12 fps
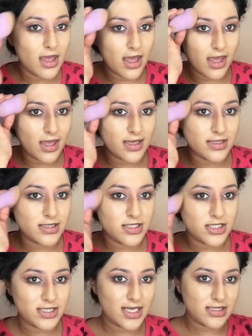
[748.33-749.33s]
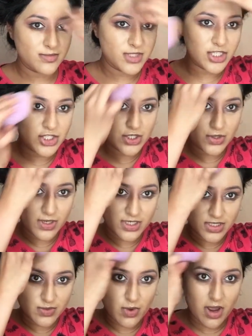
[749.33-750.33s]
is just get some tissue and
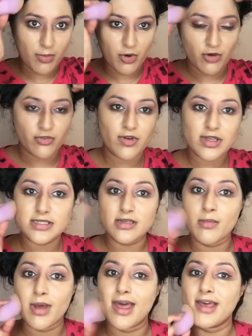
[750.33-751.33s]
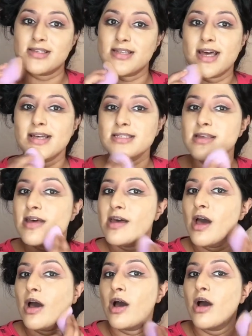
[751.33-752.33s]
just wipe off some excess.
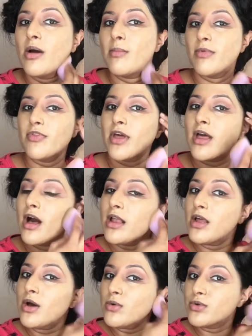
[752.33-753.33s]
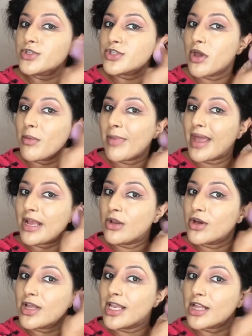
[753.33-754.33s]
The colour also may
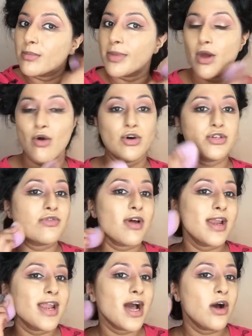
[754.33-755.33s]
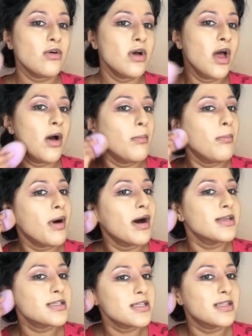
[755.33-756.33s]
look a little bit odd right now,
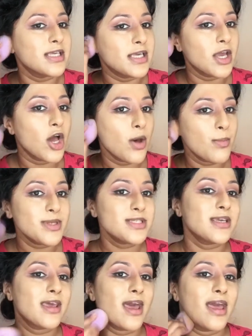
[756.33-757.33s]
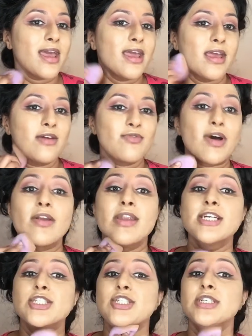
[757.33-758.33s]
but the Urban Decay
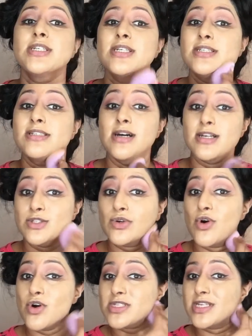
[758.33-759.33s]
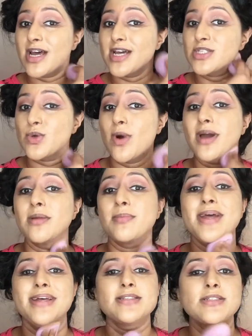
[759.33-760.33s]
foundation does oxidize quite a
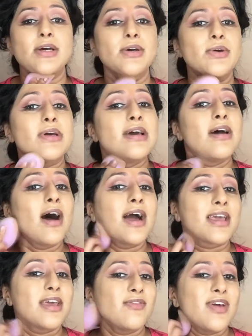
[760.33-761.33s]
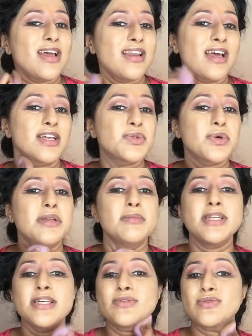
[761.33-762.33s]
bit, so I give it like 20
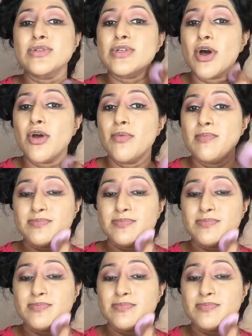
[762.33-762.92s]
minutes or so.